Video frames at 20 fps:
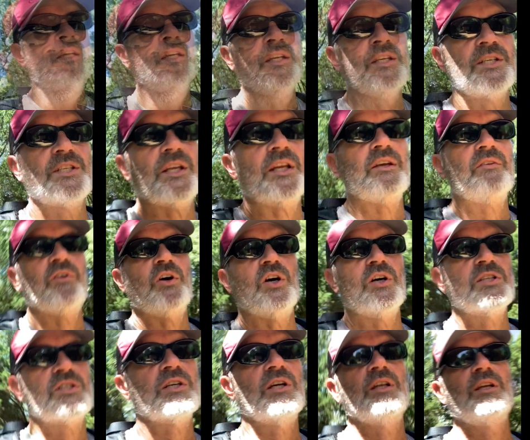City of
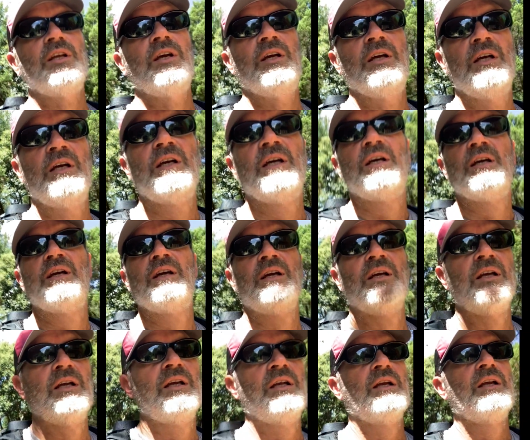Austin,
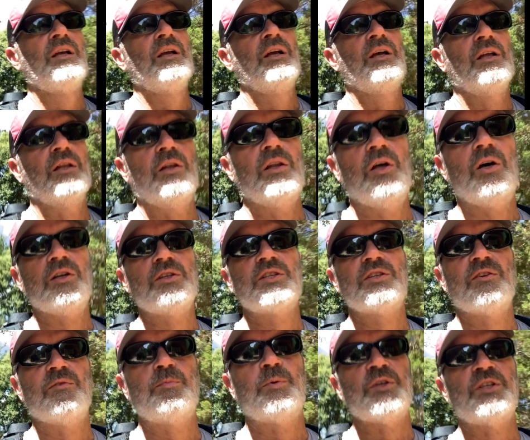lots
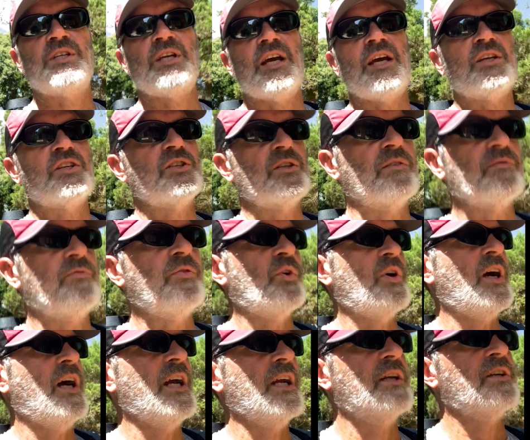of protection for
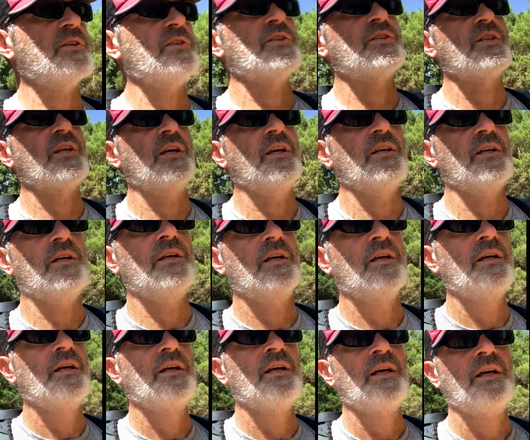hikers there.
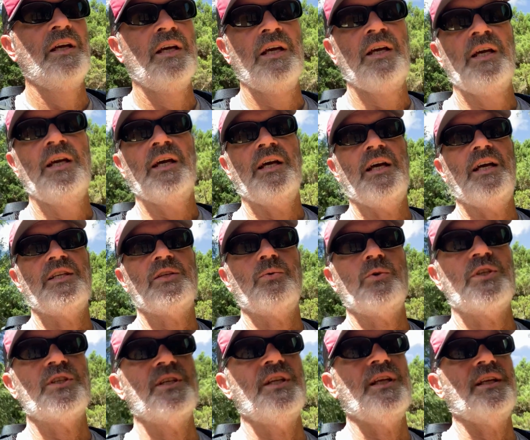That's
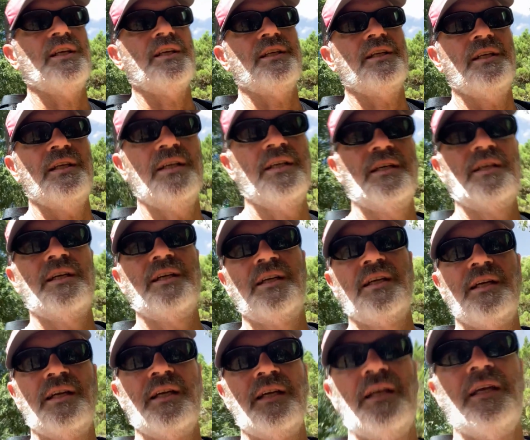what's needed.
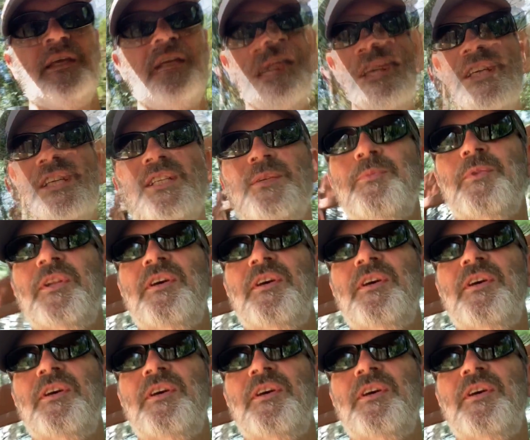This has been